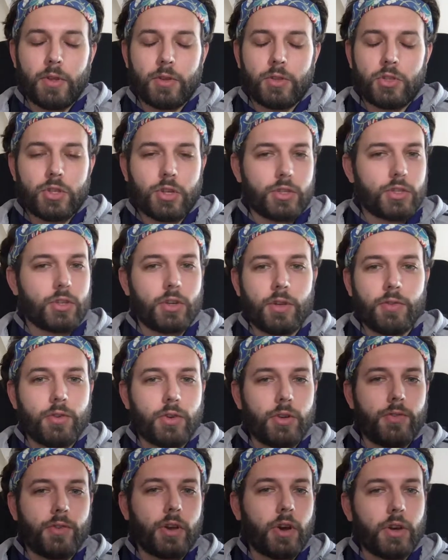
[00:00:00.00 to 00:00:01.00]
chances are you've
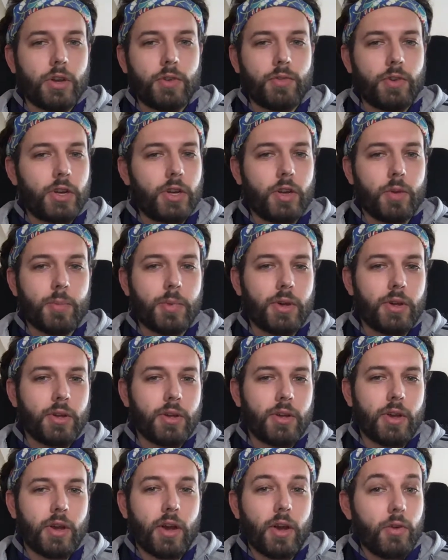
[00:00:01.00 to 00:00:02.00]
already forgotten your running number.
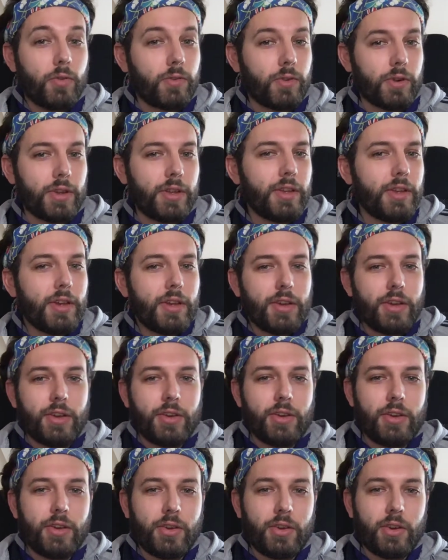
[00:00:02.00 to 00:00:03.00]
Hopefully,
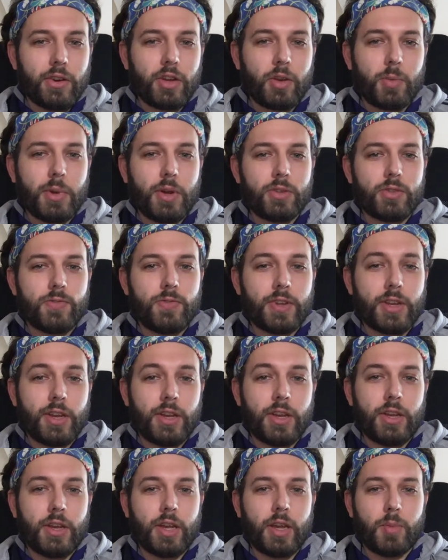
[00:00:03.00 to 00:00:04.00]
you're not going to be able to forget
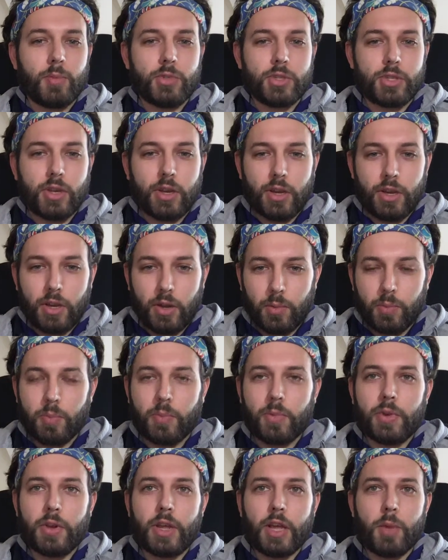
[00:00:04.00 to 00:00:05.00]
your name. So,
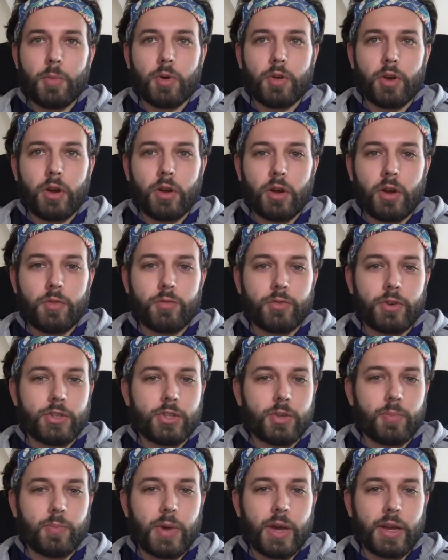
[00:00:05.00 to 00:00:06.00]
name on
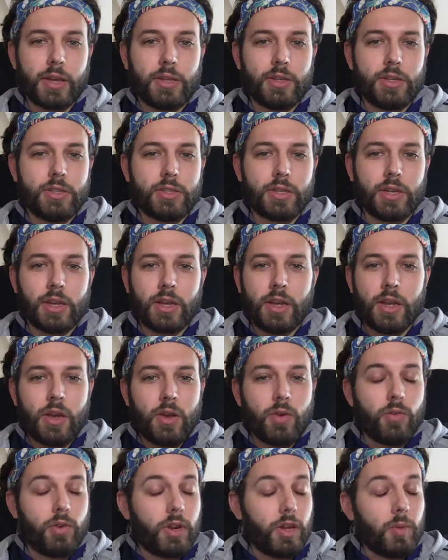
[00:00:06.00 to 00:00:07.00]
front and back is
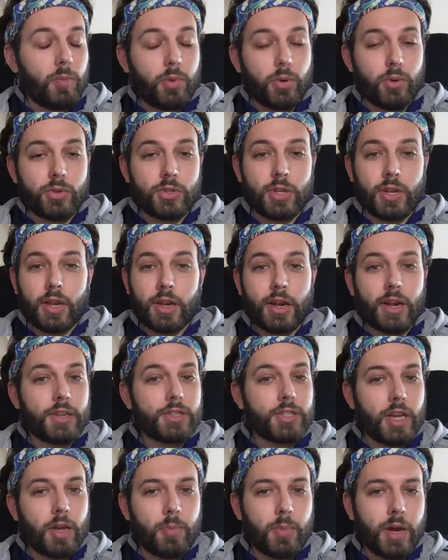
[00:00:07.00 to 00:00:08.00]
really important. I
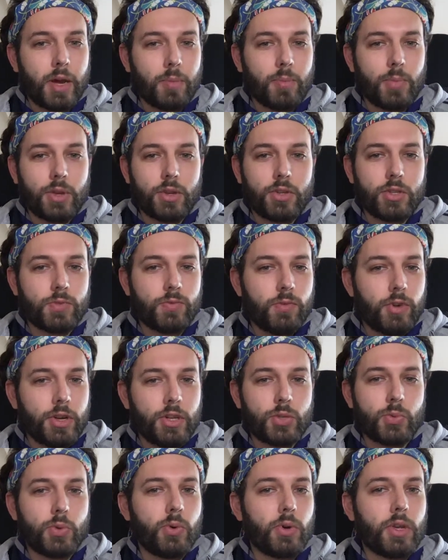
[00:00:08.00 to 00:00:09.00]
say back because
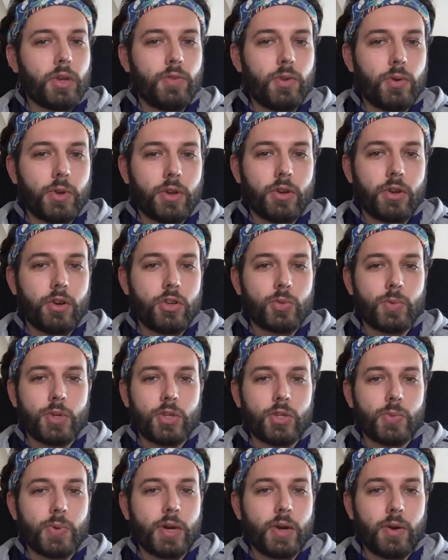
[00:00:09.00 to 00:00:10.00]
runners will give you
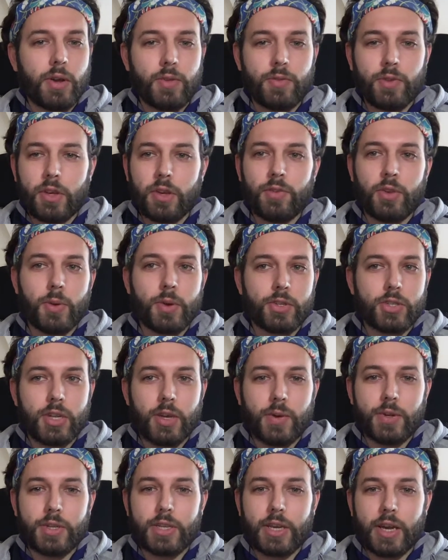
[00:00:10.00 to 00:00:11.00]
encouragement as well. If you are
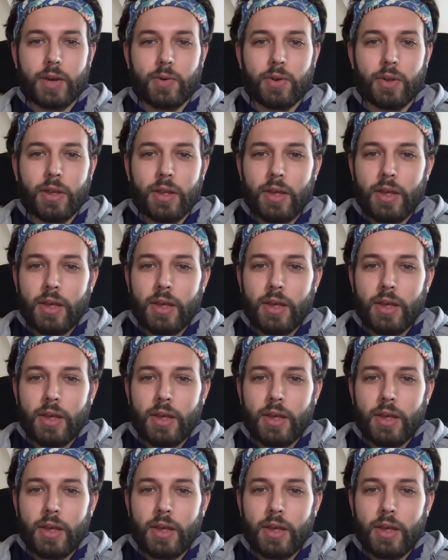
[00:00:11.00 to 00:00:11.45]
slowing down,